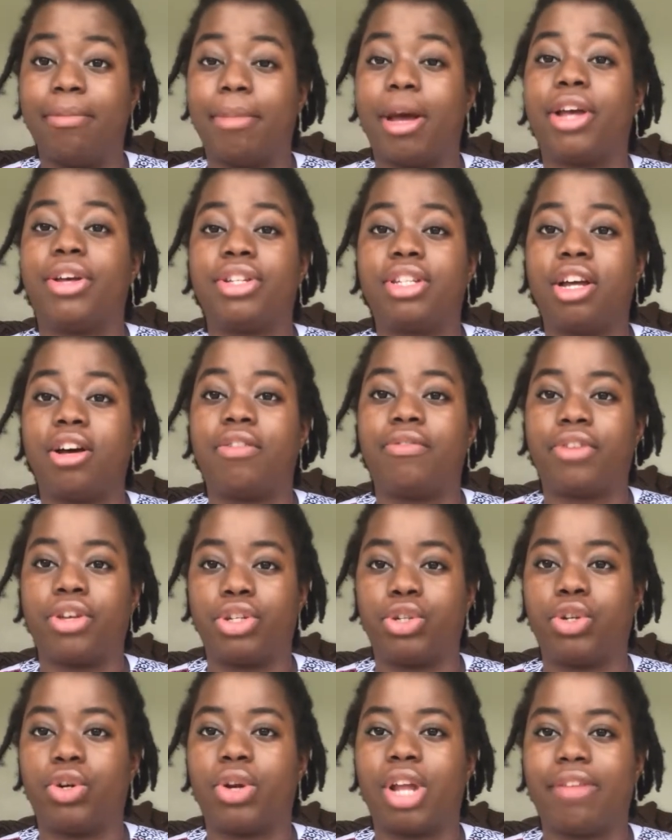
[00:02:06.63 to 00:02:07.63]
by yourself
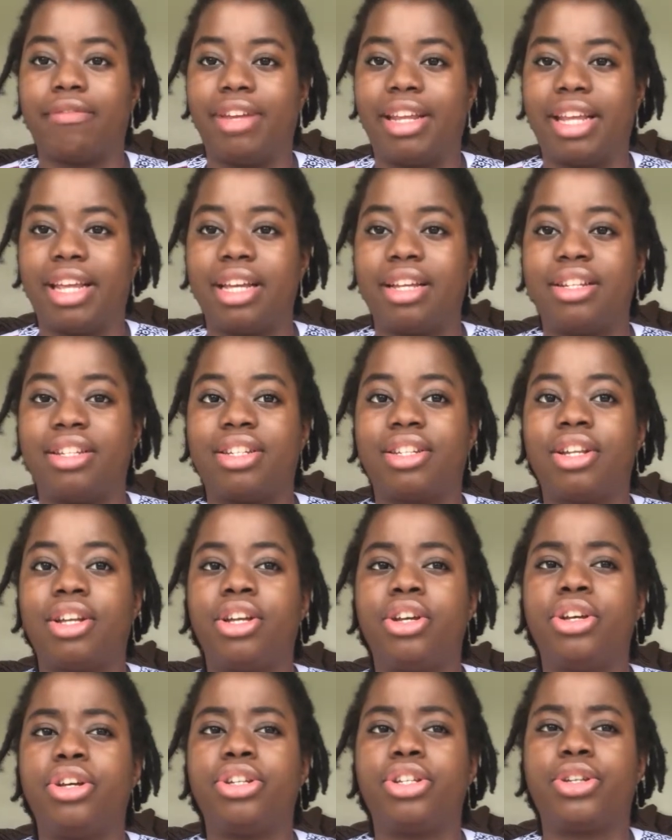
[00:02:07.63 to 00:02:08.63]
because you don't have any kids.
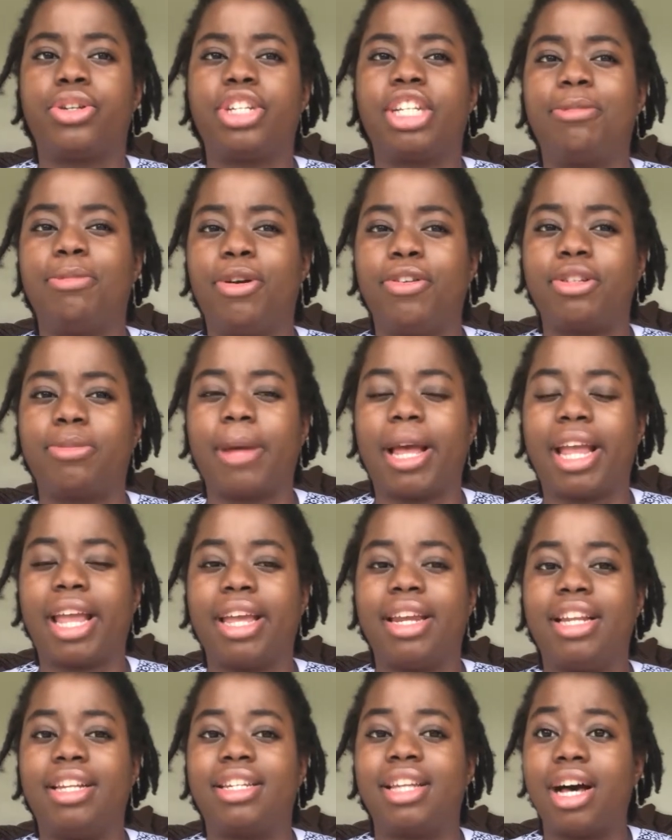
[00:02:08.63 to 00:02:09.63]
So she moves back
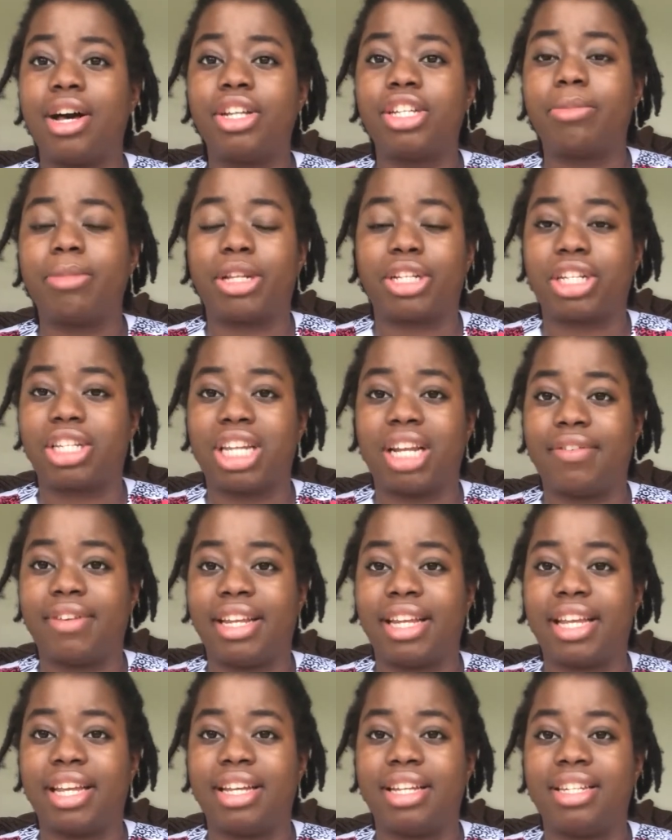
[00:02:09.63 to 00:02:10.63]
in and tells him that she doesn't have
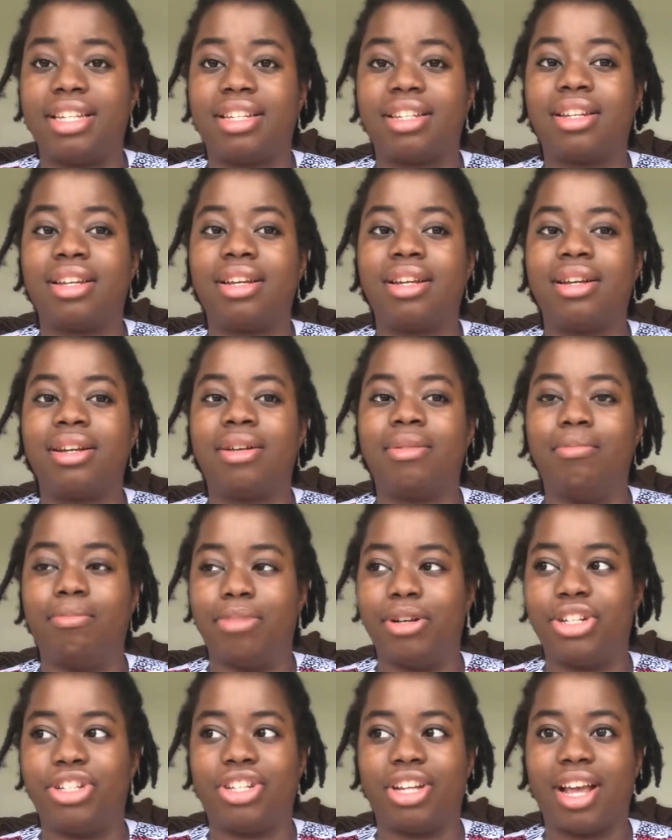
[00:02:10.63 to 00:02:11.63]
any kids,
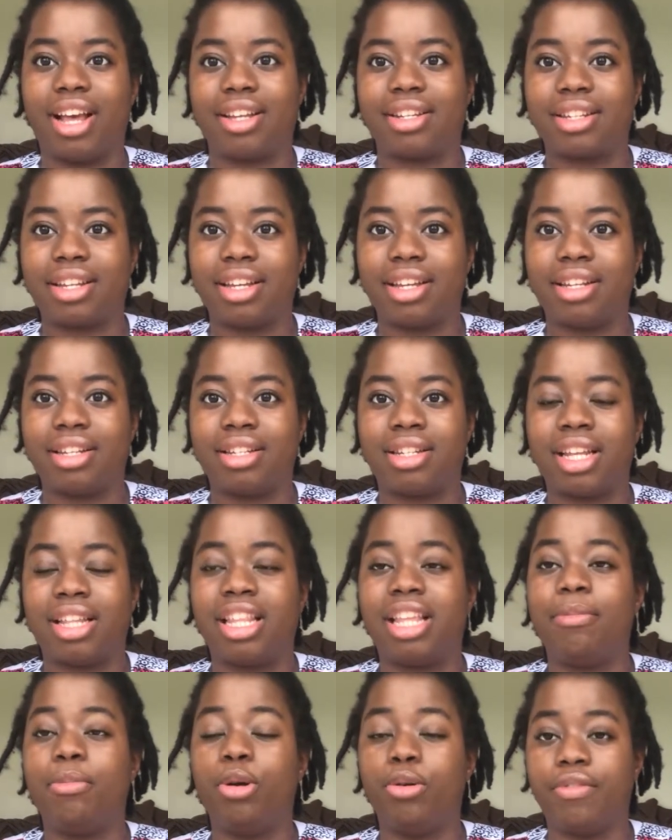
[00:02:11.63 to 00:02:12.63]
but she has kids.
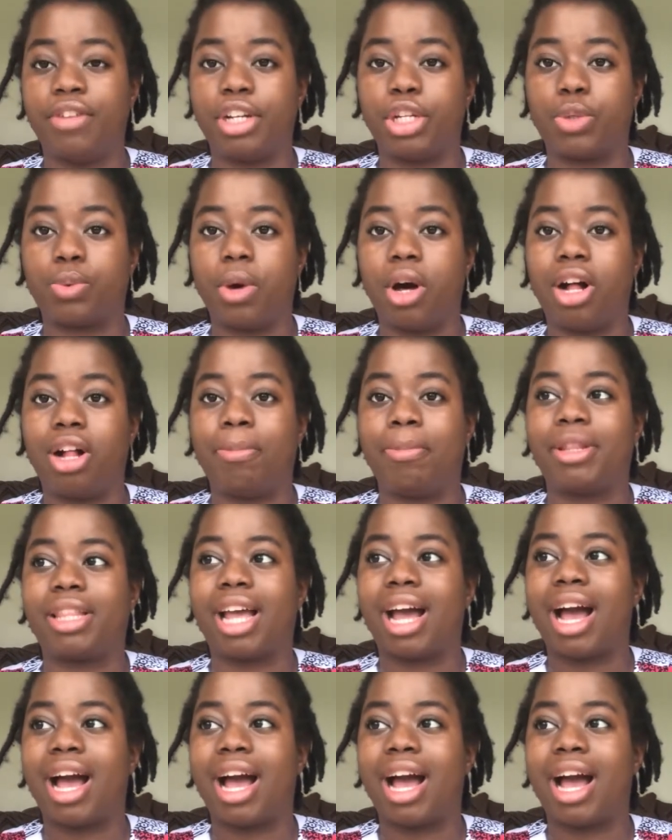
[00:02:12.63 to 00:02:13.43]
And they move in as well, but